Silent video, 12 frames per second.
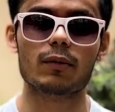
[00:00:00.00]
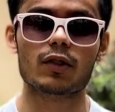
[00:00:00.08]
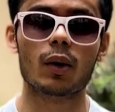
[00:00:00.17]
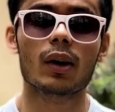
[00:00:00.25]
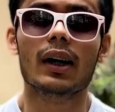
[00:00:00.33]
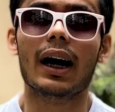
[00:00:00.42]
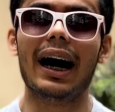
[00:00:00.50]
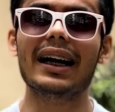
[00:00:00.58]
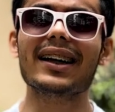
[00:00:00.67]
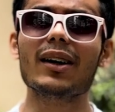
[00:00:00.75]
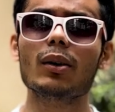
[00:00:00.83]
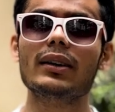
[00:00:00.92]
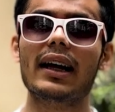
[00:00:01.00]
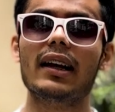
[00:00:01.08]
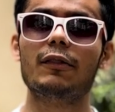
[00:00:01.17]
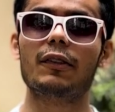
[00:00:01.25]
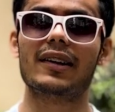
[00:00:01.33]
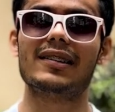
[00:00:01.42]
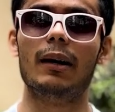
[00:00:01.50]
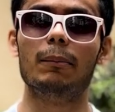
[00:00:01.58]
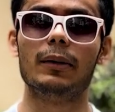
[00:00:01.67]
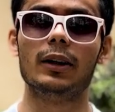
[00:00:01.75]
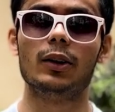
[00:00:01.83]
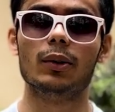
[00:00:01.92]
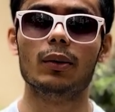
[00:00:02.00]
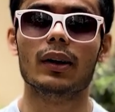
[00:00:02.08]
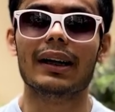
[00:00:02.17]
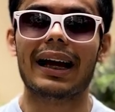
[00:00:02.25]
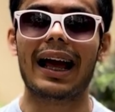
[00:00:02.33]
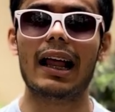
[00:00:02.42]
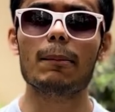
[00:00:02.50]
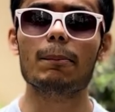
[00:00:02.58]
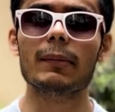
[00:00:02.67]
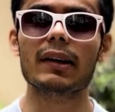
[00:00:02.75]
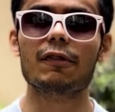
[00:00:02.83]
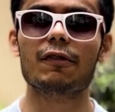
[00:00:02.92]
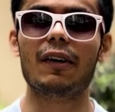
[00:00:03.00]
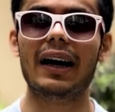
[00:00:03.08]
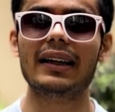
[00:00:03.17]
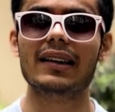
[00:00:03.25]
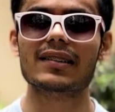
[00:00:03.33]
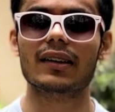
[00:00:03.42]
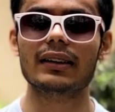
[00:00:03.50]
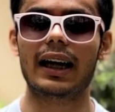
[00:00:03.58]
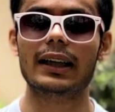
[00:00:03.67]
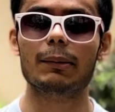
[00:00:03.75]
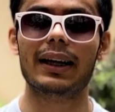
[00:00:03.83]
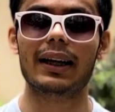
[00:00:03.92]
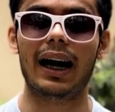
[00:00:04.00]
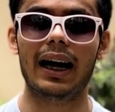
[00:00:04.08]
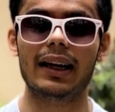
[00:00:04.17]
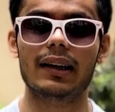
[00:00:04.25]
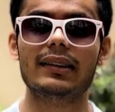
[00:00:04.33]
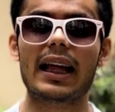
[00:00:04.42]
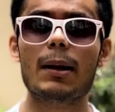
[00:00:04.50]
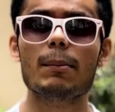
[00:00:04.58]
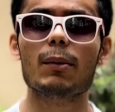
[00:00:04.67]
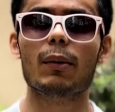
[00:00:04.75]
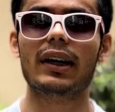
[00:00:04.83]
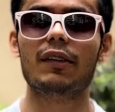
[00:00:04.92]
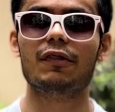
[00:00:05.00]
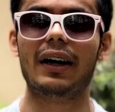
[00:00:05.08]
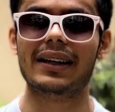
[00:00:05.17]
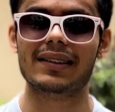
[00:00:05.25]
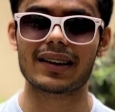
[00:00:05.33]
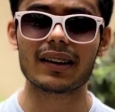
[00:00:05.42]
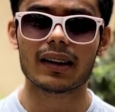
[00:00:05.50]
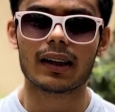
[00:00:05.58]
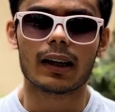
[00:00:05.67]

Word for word: So I cannot tell it, for example, to help me find a certain item in an aisle, tell me when it finds it,